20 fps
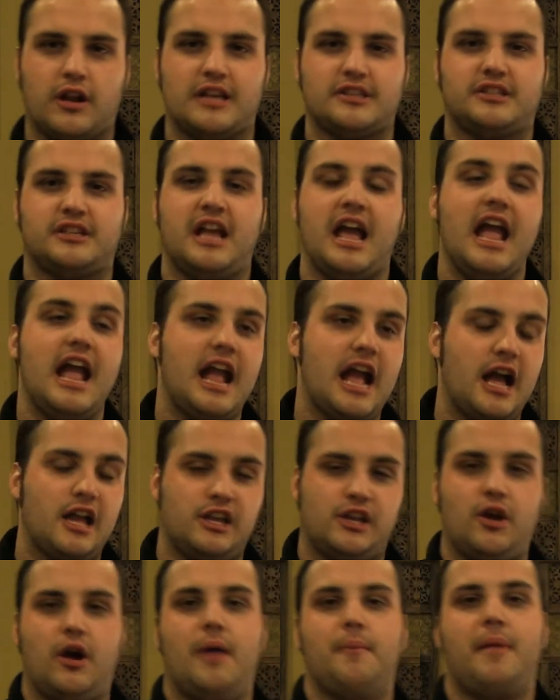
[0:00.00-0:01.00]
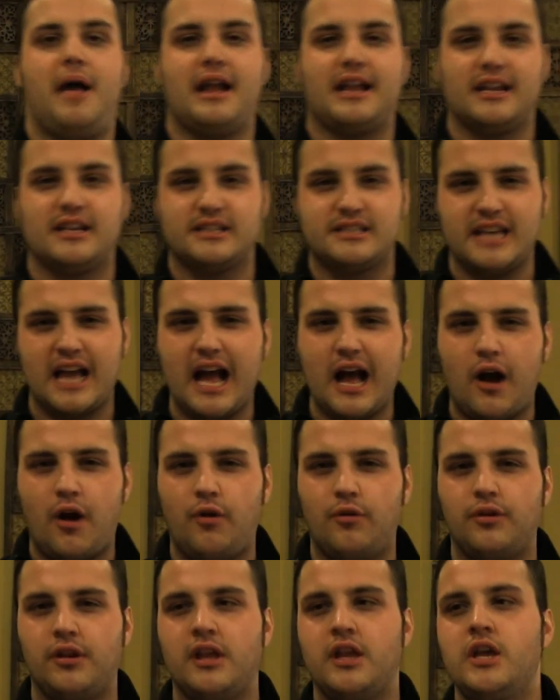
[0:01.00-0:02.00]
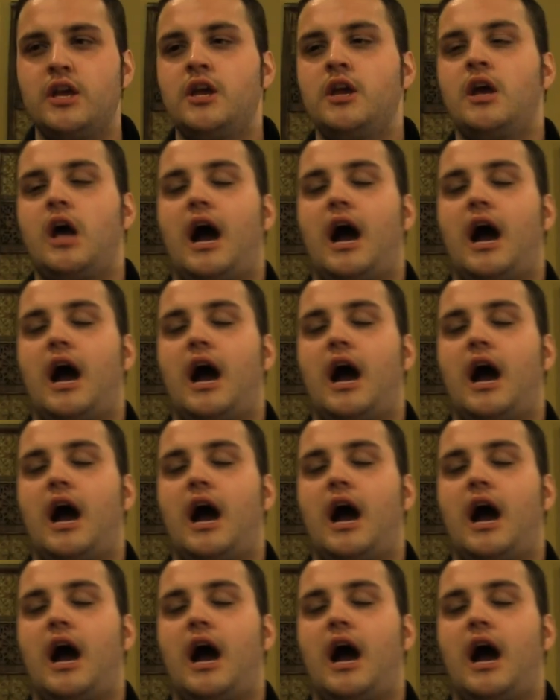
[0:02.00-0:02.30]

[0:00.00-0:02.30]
I said, hey, I'm back in town.